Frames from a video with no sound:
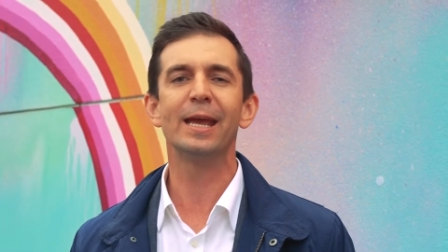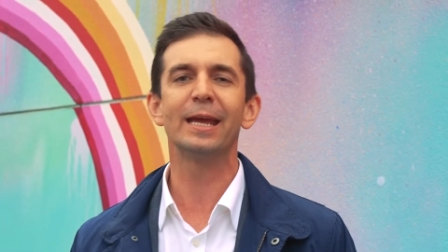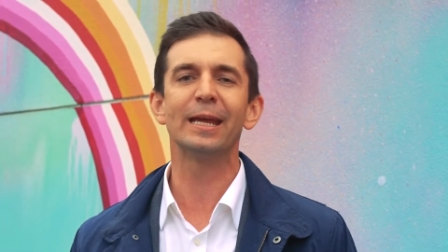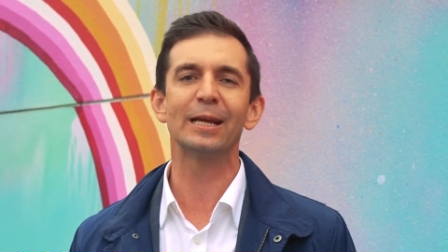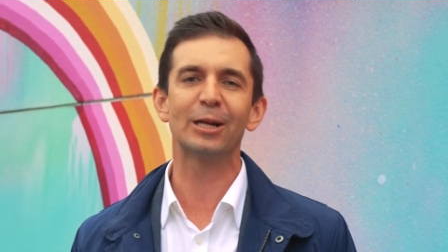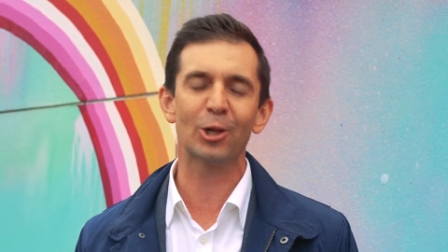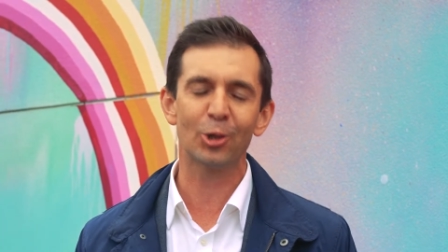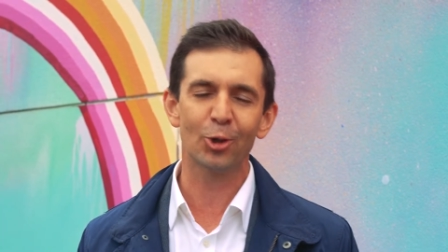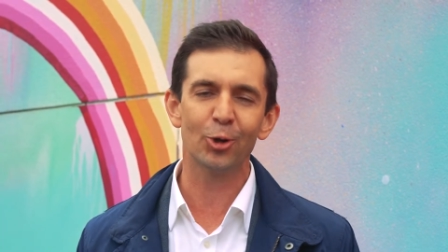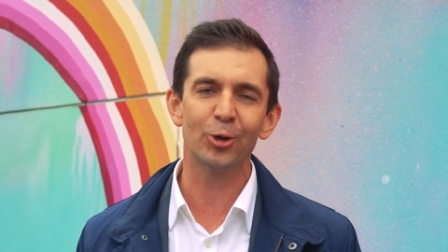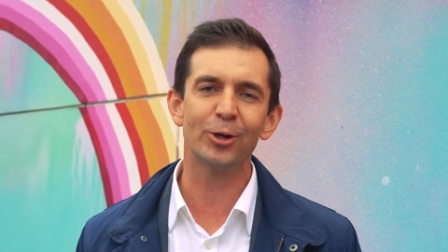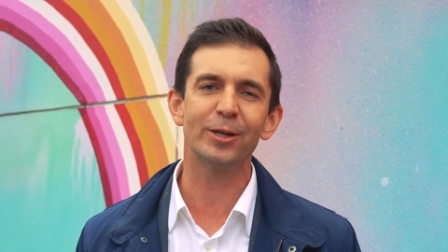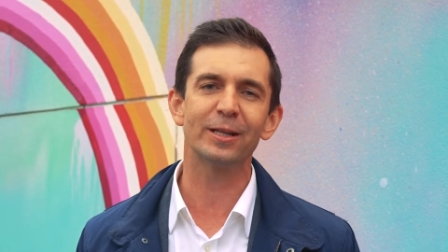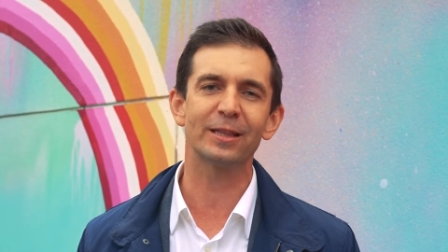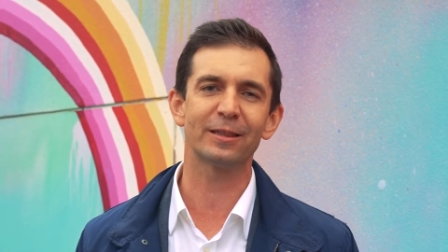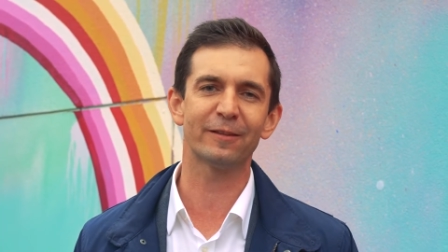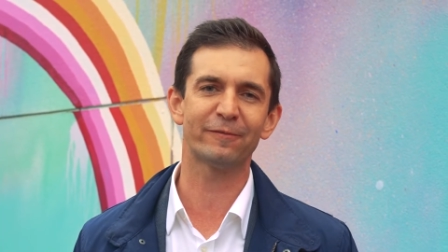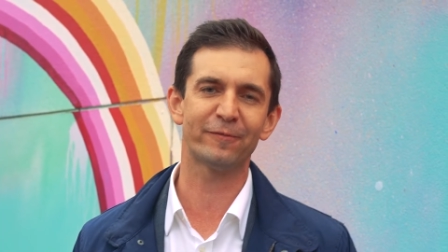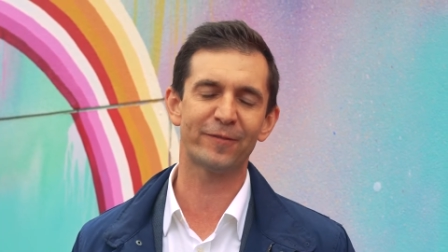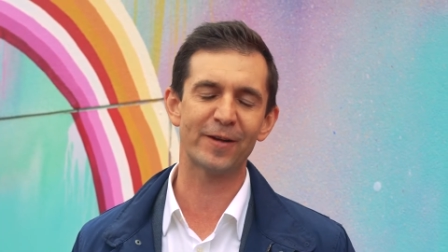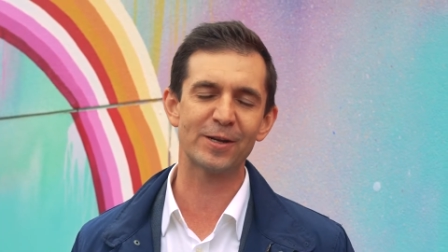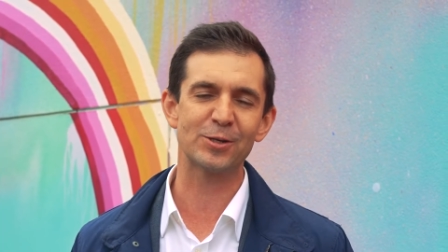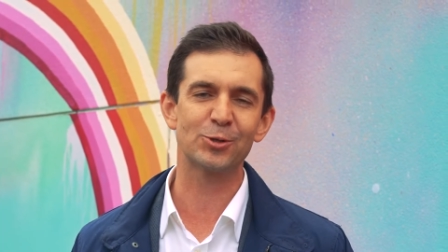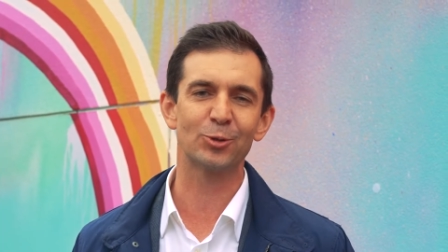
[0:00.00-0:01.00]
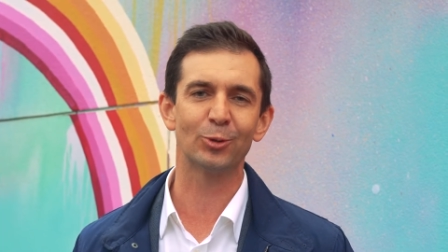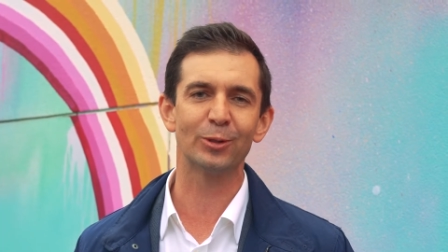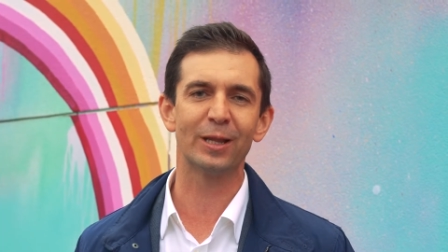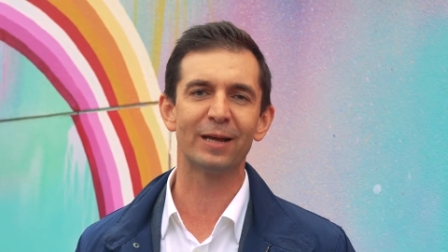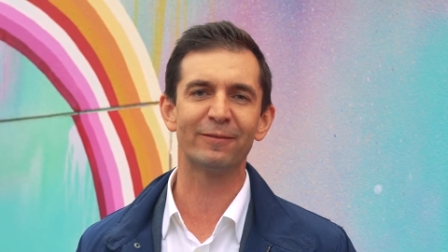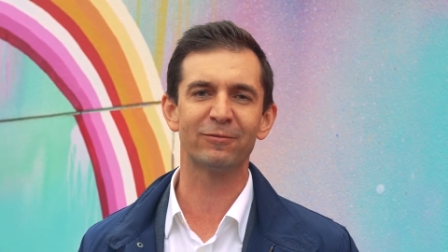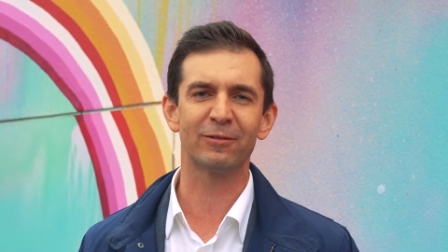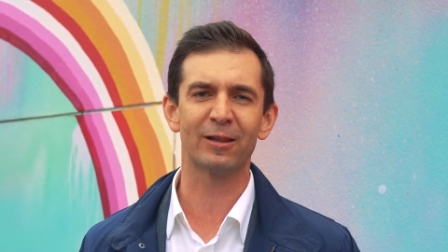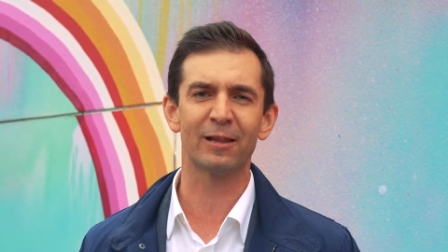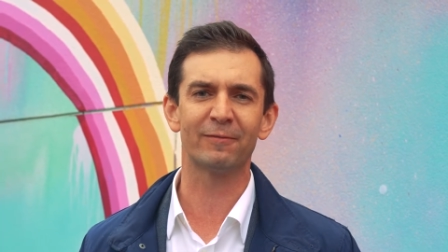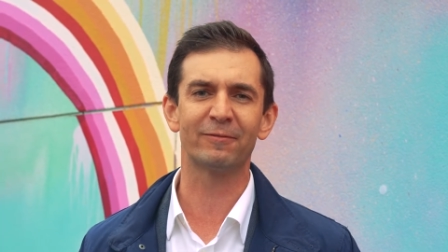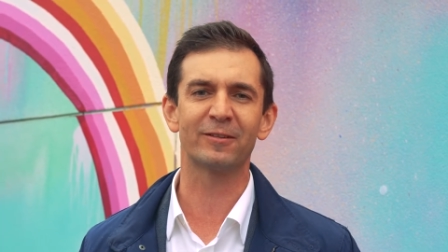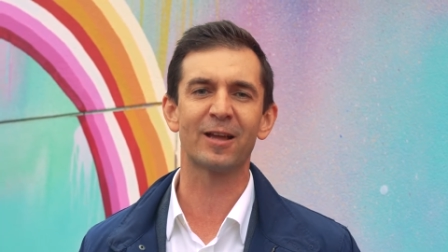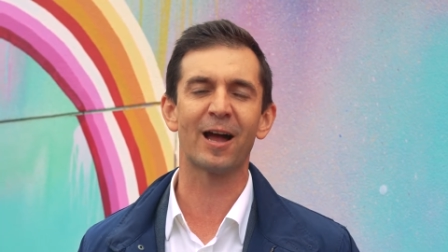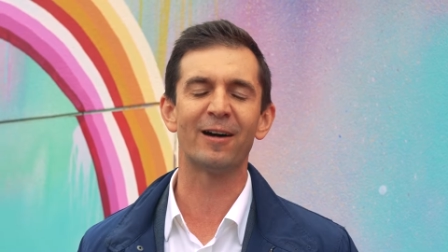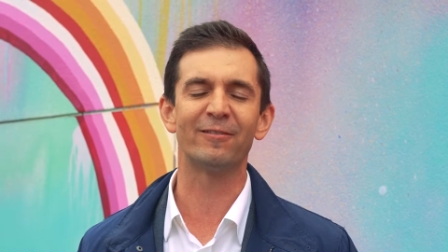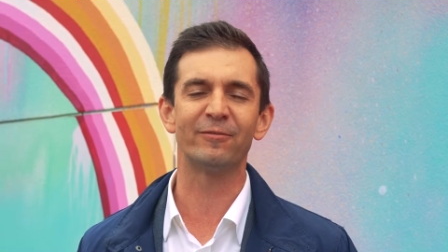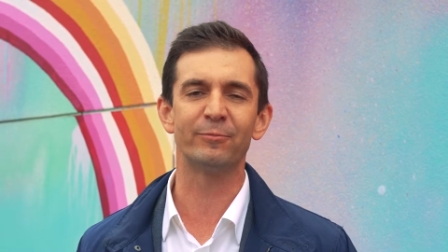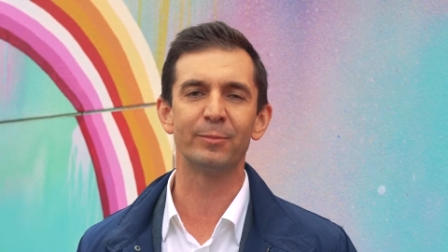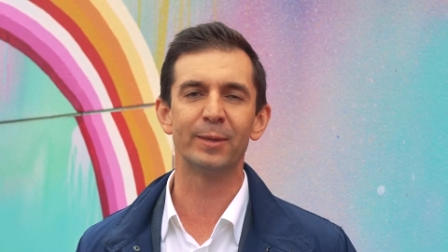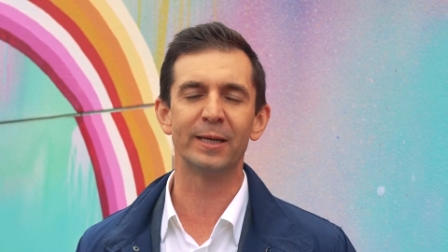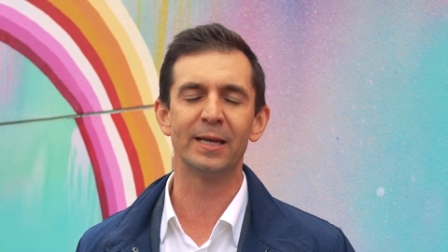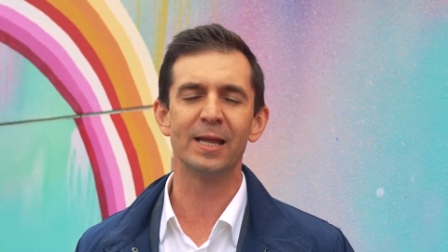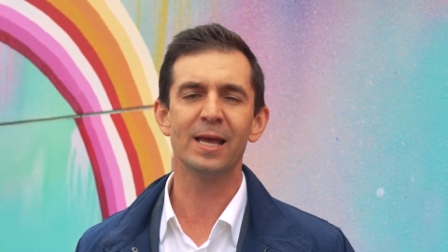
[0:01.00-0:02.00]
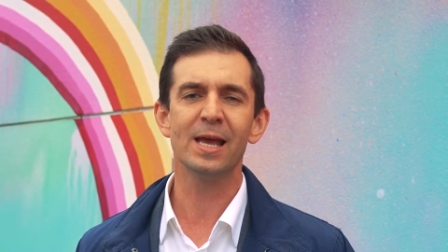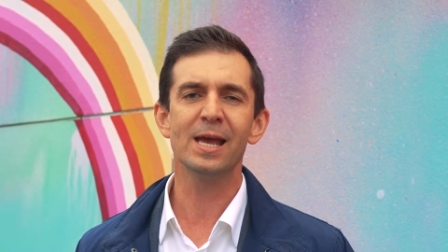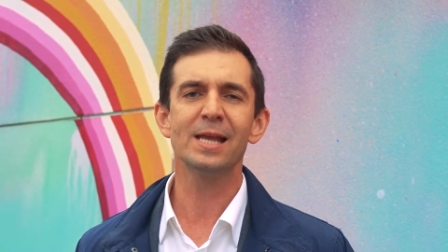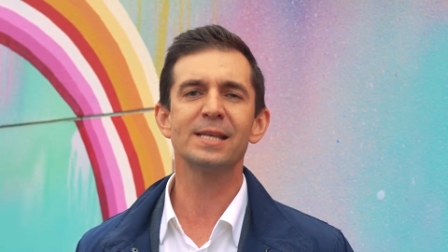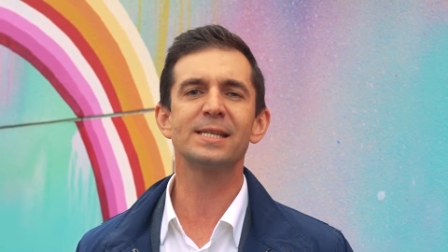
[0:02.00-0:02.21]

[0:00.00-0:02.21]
including the federal level of government,